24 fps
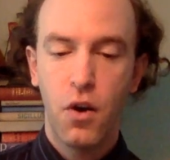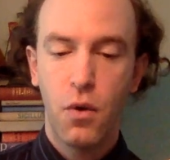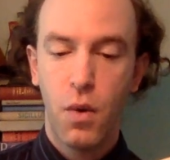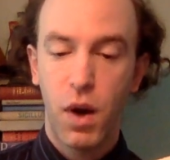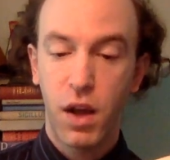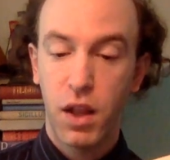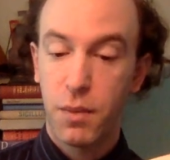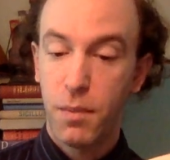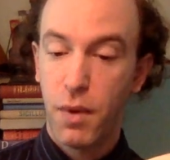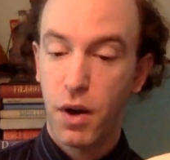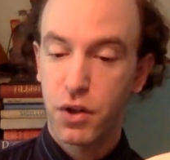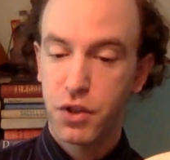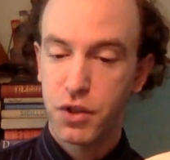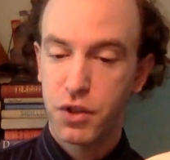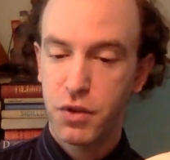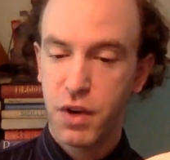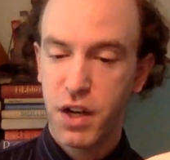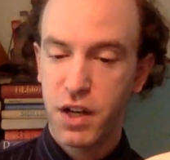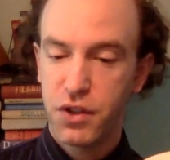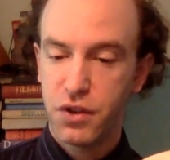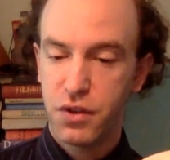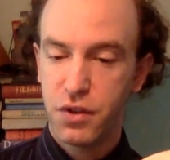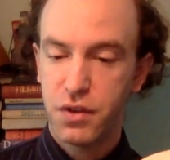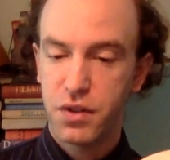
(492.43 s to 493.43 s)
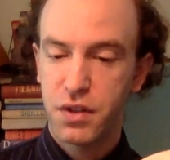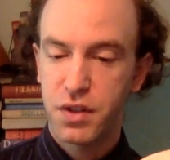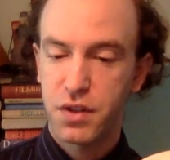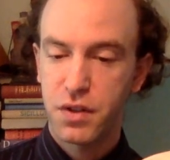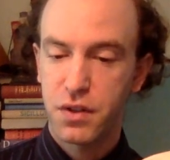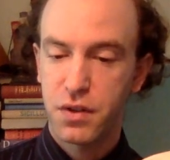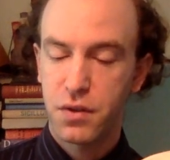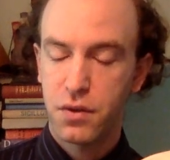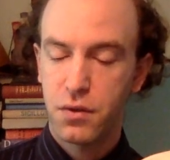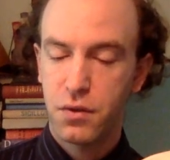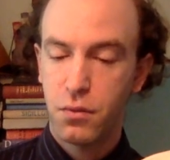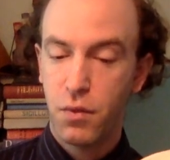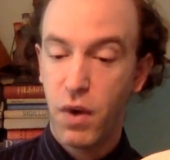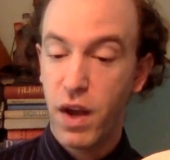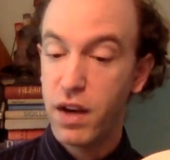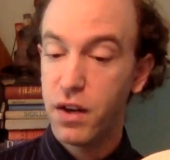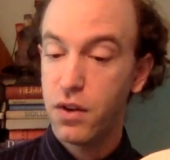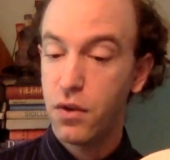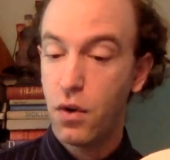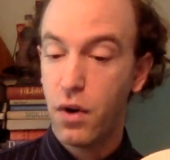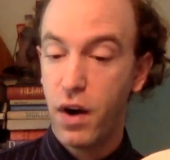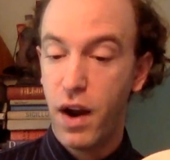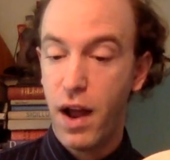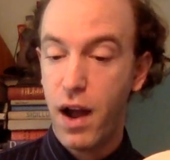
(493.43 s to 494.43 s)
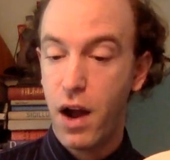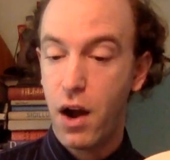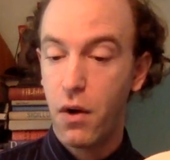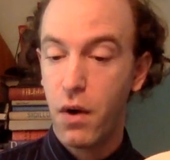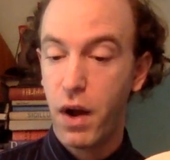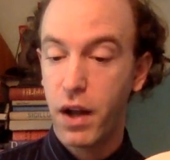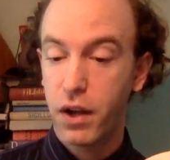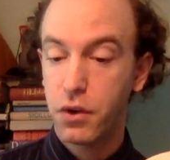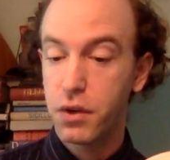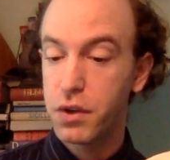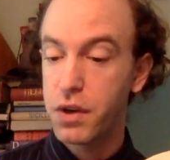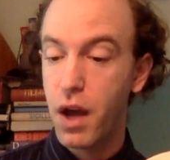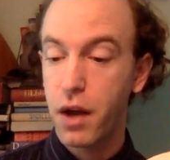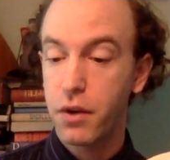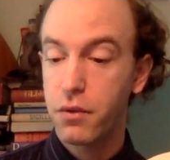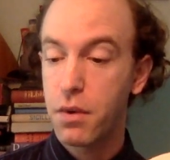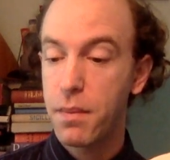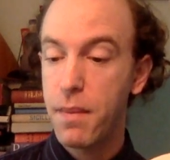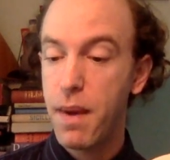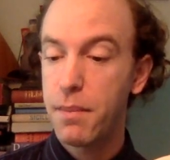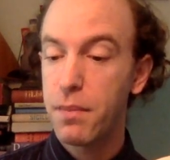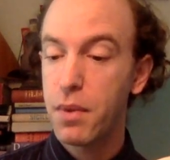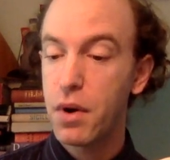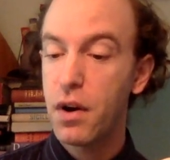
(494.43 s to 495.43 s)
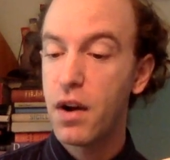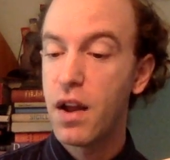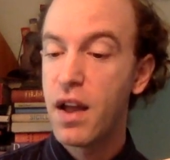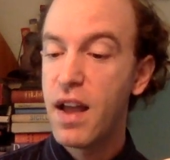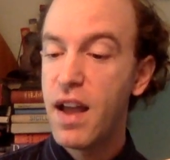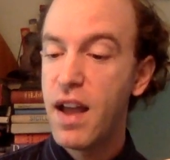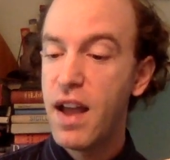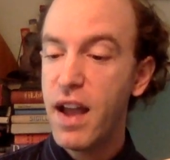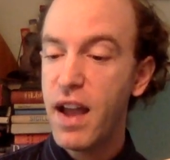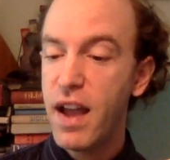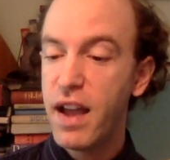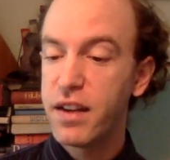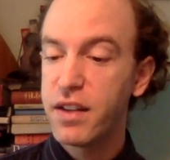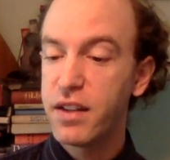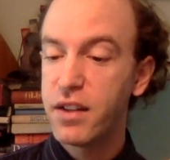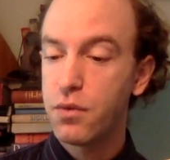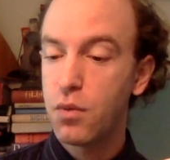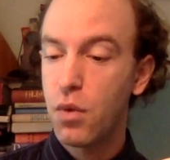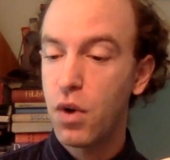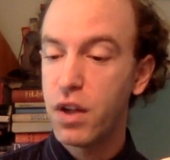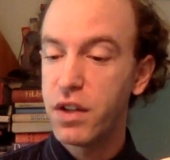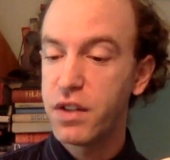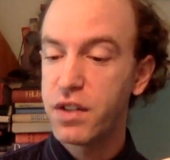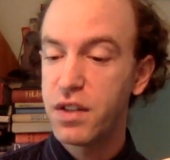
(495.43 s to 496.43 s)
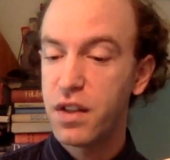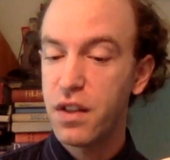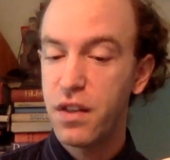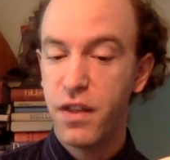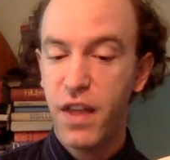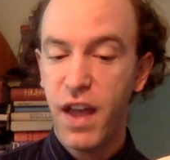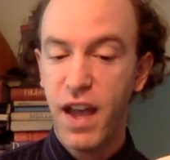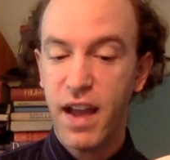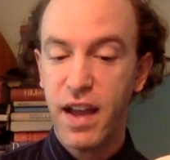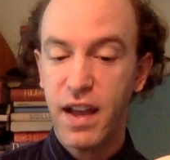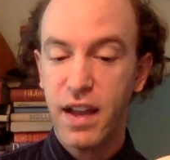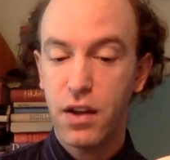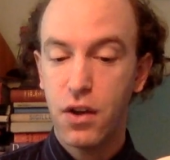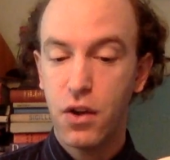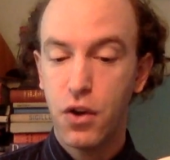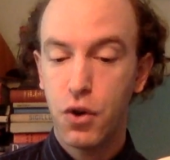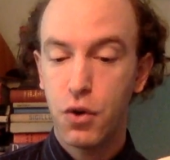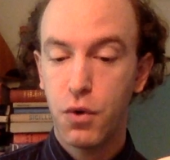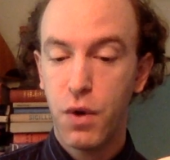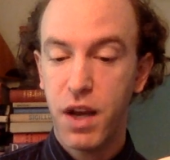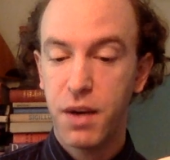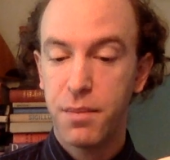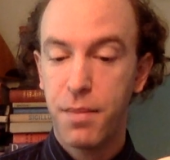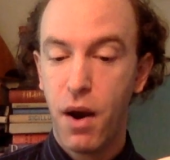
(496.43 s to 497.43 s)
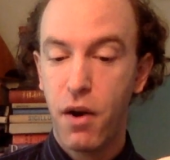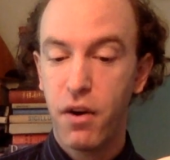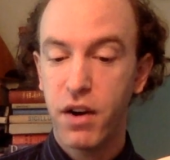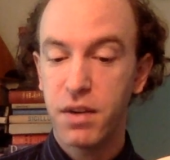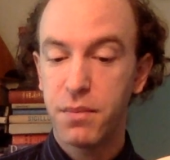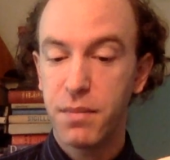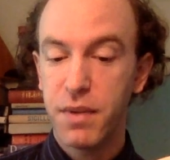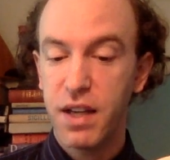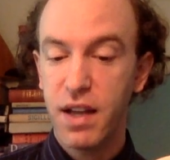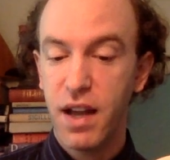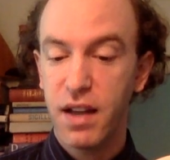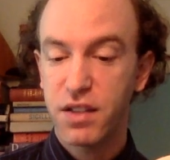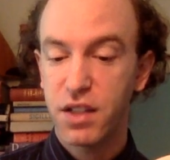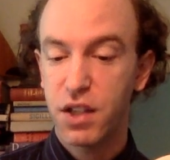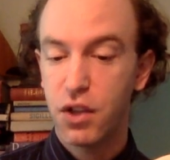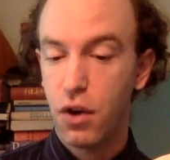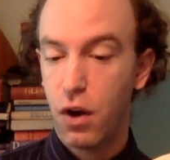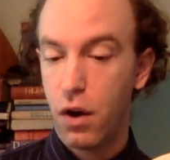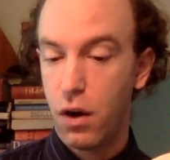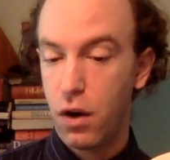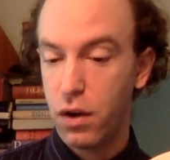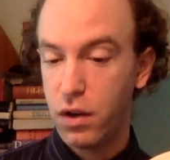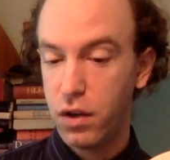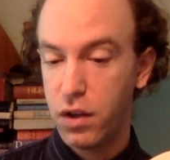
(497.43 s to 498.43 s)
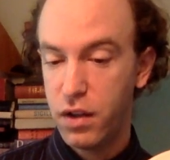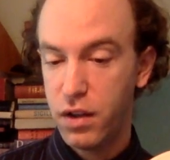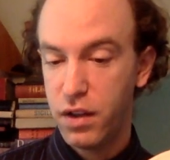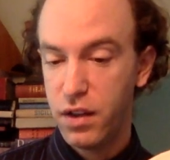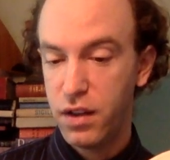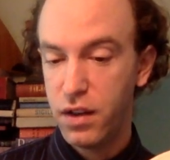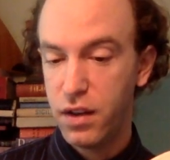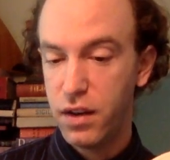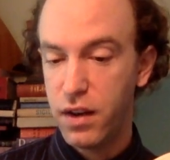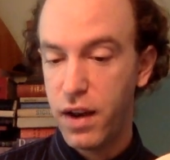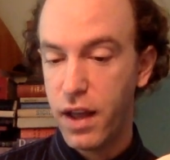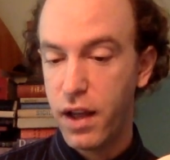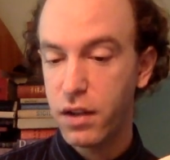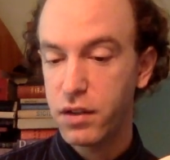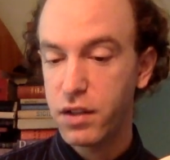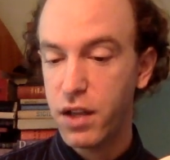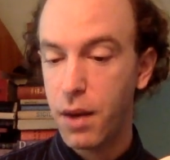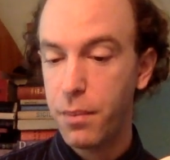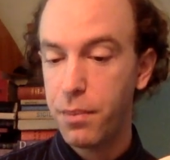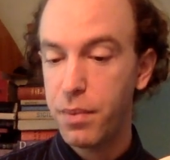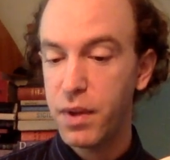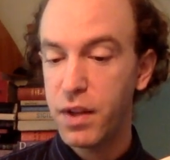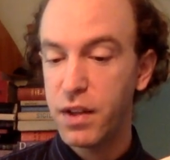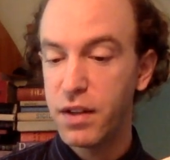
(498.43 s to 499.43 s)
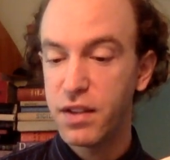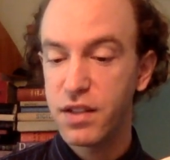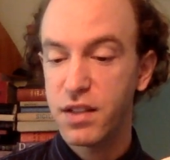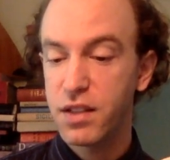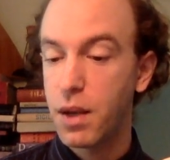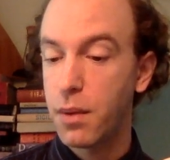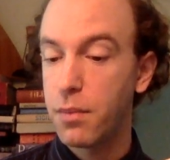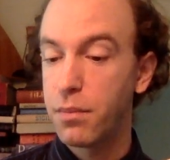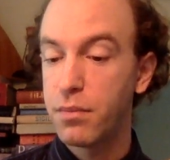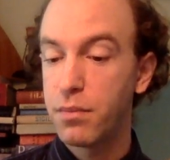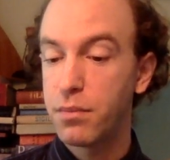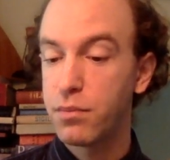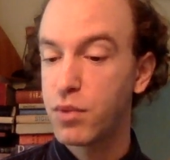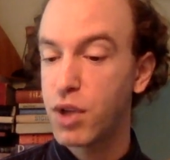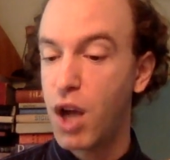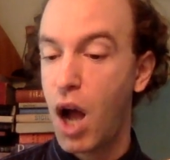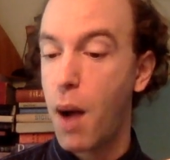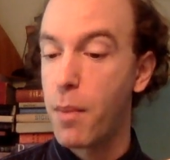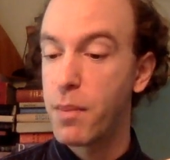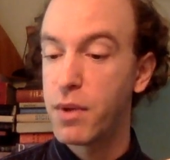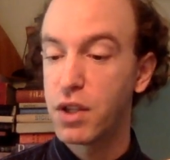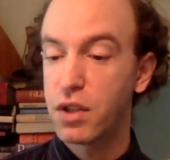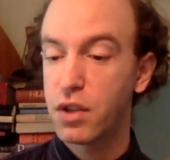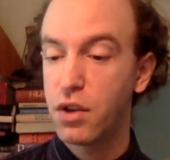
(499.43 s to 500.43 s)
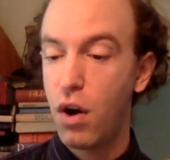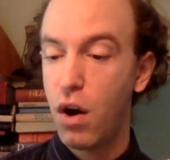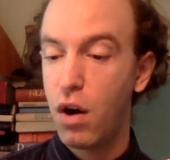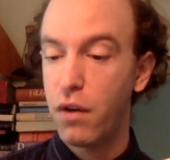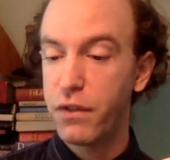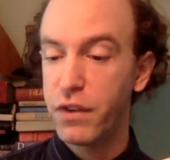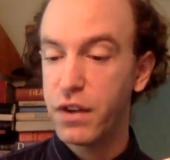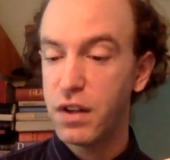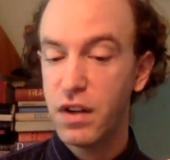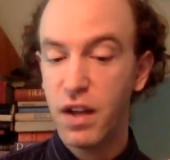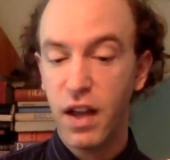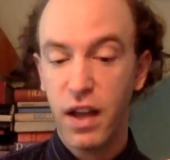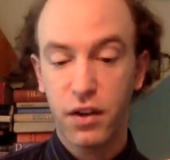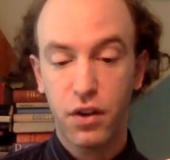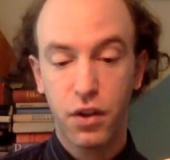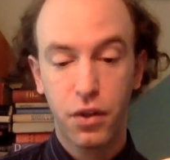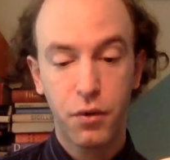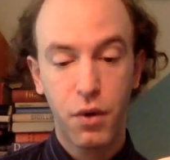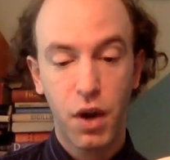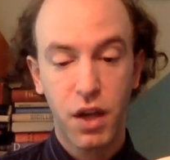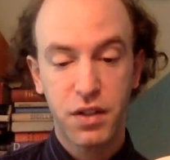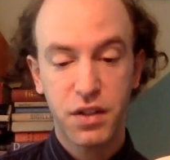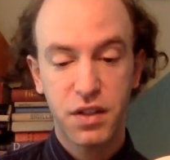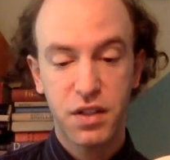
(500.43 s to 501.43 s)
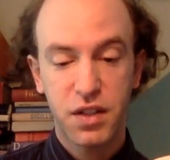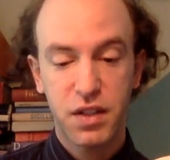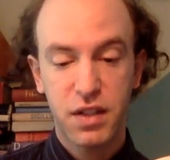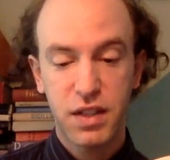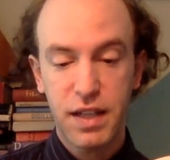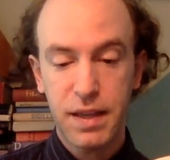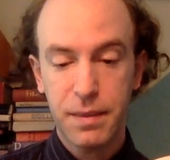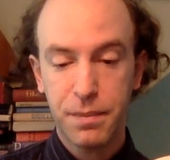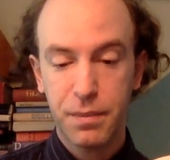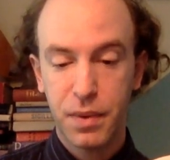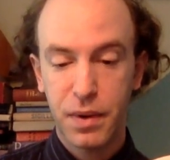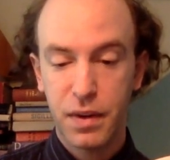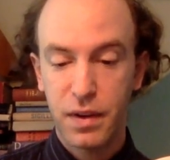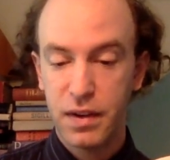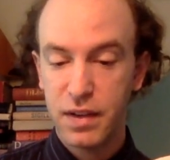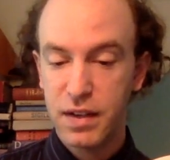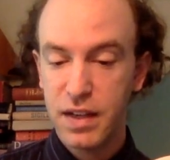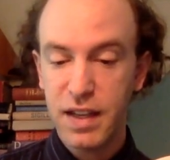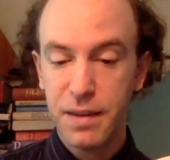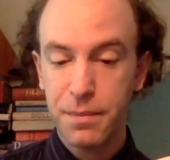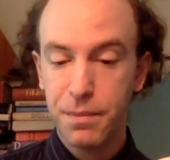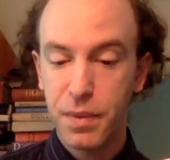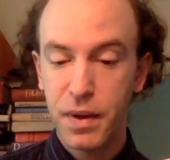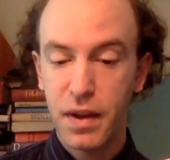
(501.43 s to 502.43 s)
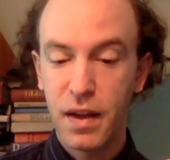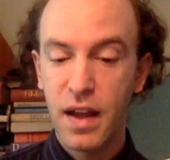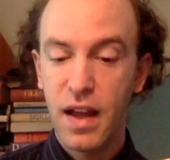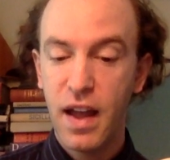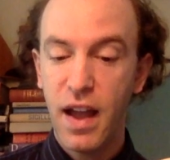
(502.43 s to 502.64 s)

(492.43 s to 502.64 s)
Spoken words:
while among strangers, when or how I could not remember, and it was they who had buried me as a dog, nailed up in some common coffin and thrust deep, deep,